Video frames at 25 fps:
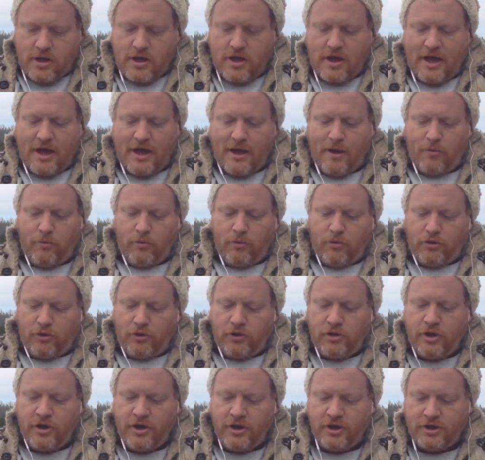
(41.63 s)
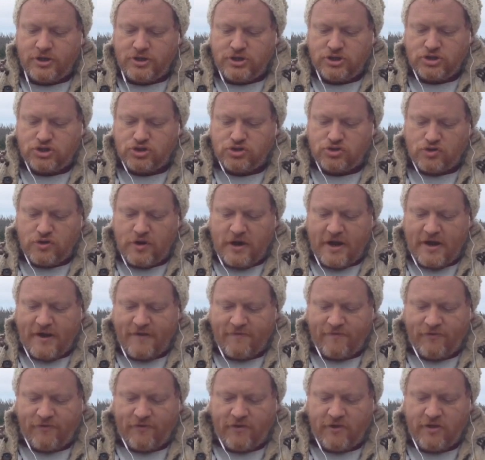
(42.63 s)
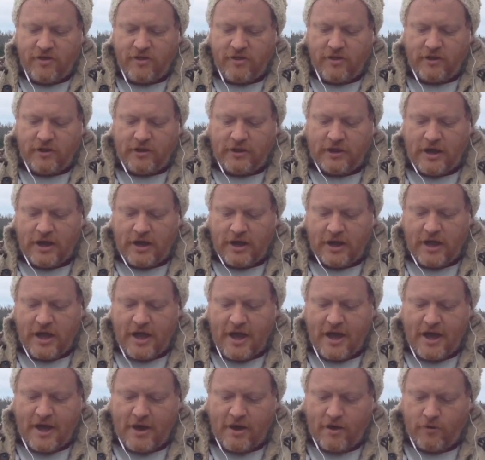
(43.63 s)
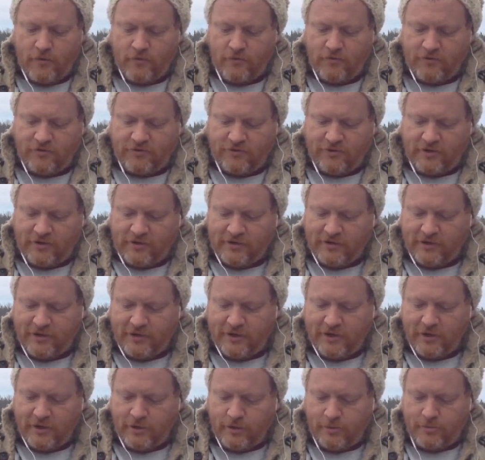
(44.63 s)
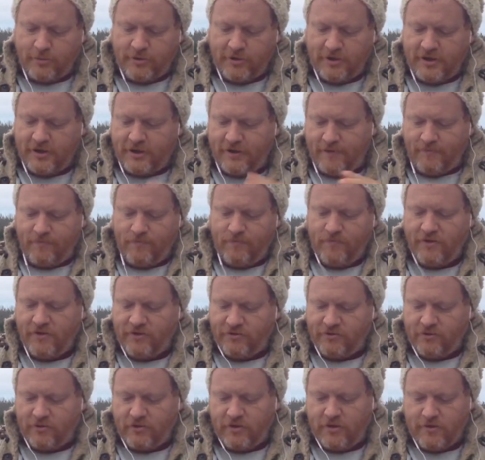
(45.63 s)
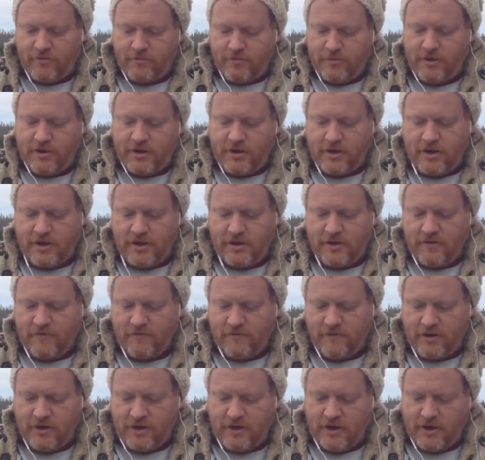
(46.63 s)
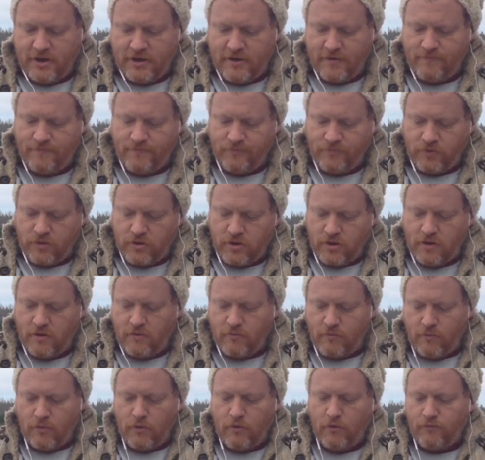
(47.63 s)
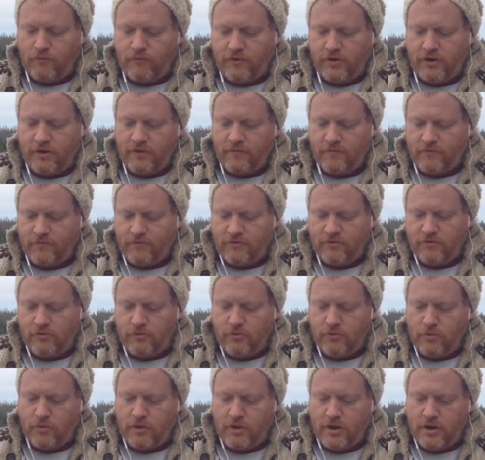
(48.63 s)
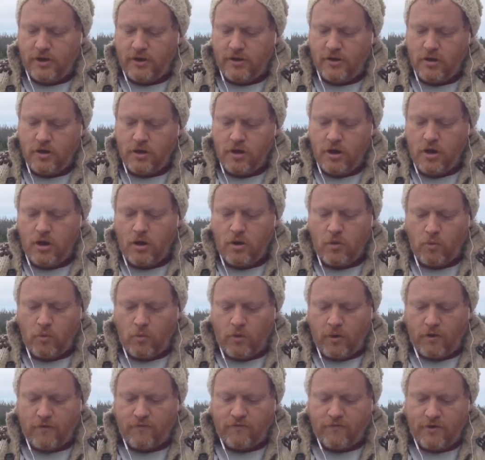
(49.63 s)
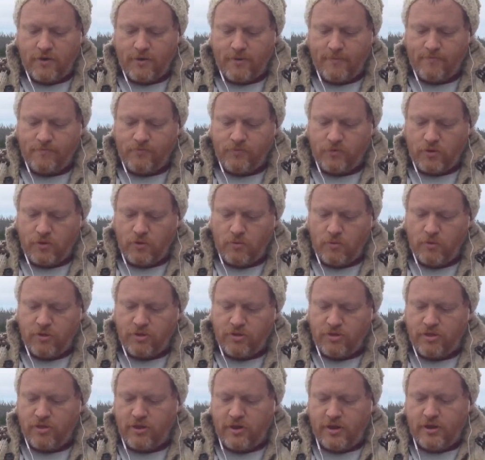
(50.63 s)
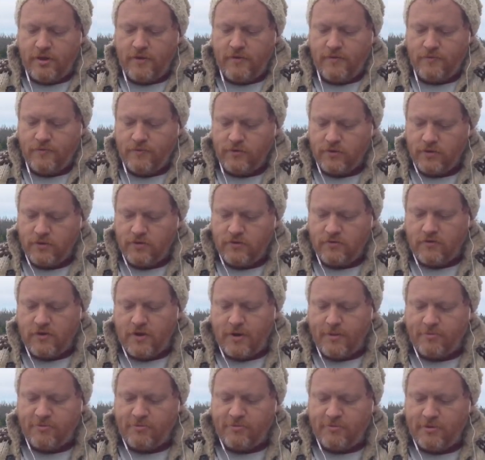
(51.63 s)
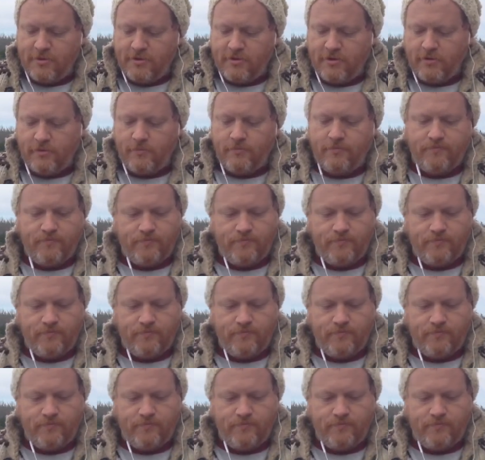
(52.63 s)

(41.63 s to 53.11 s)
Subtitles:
I will just draft the lock out just a little bit, and this will give me kind of a roving to work from with the drop spindle.